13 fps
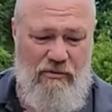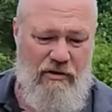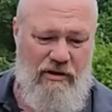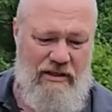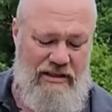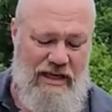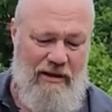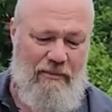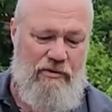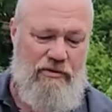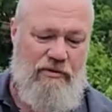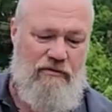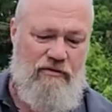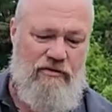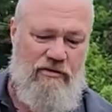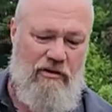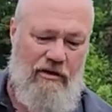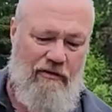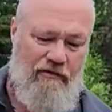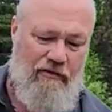some good examples of,
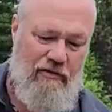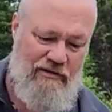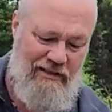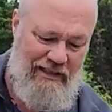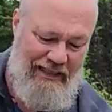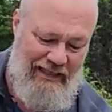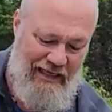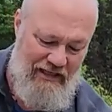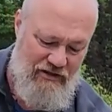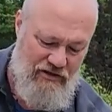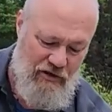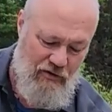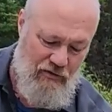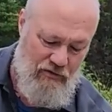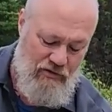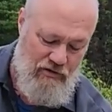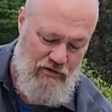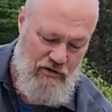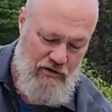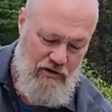of slinging
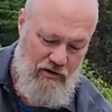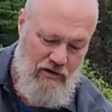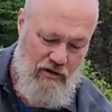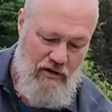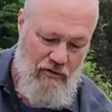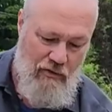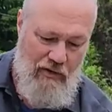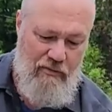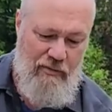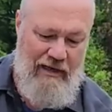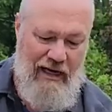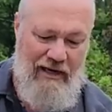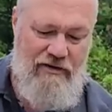stones. You want them to be